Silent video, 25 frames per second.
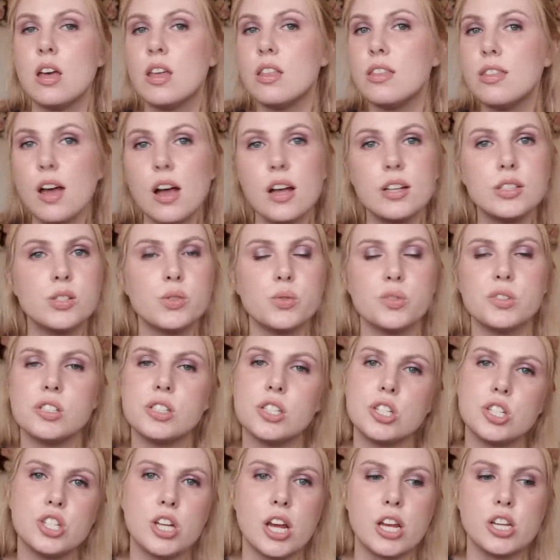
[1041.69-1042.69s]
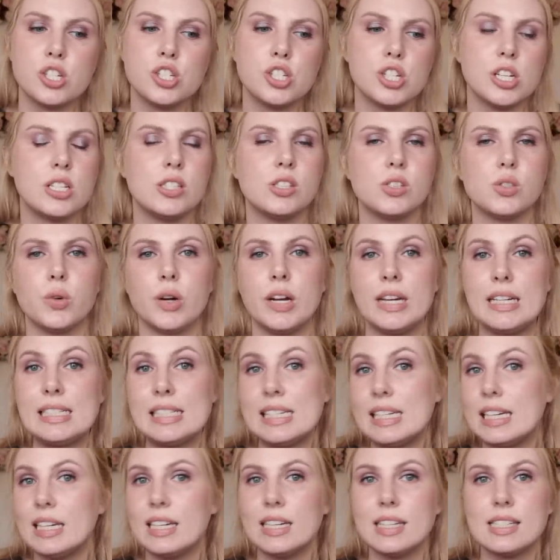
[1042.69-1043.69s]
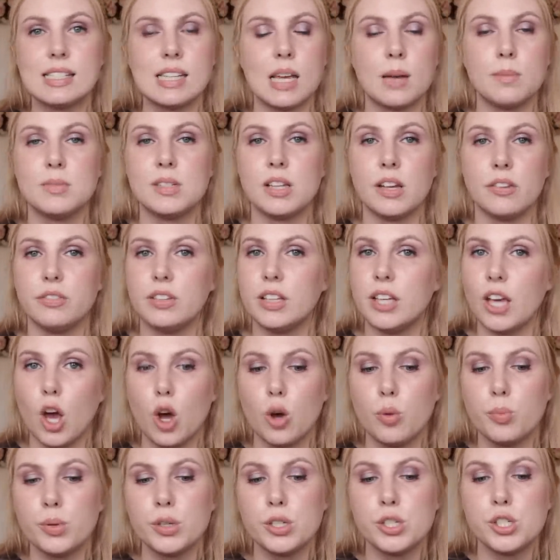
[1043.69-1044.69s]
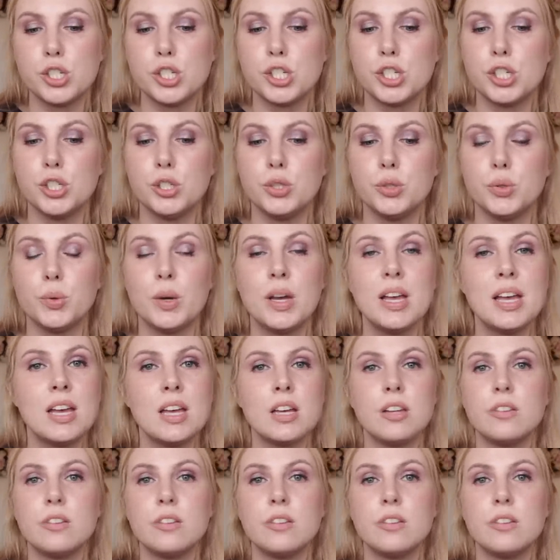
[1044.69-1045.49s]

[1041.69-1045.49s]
thoughts or suggestions or ideas, I'm definitely open to